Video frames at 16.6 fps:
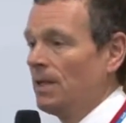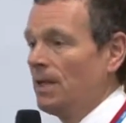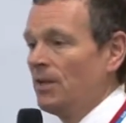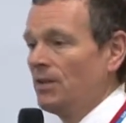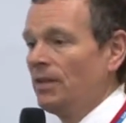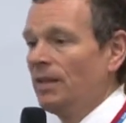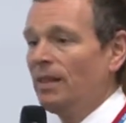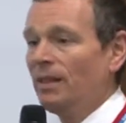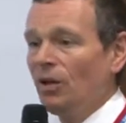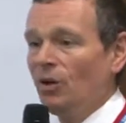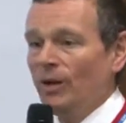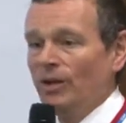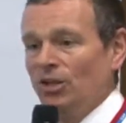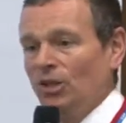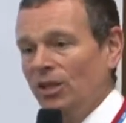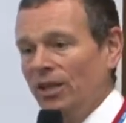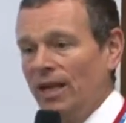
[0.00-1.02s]
So then the
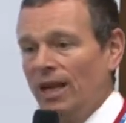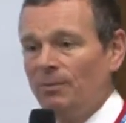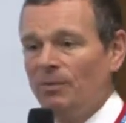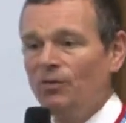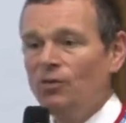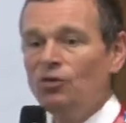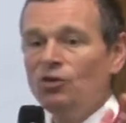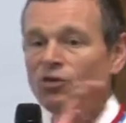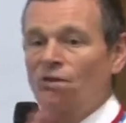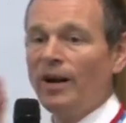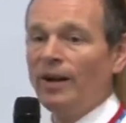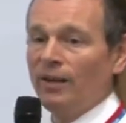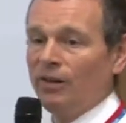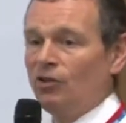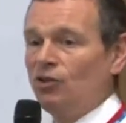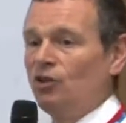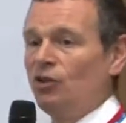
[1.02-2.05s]
question came, if you
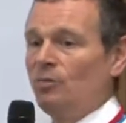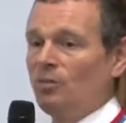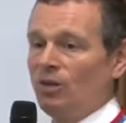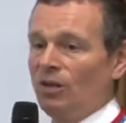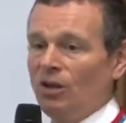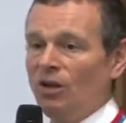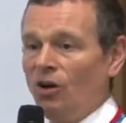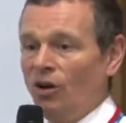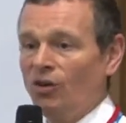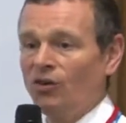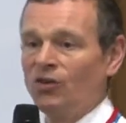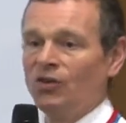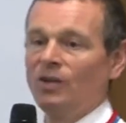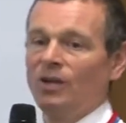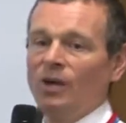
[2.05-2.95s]
shrank the tumour a lot,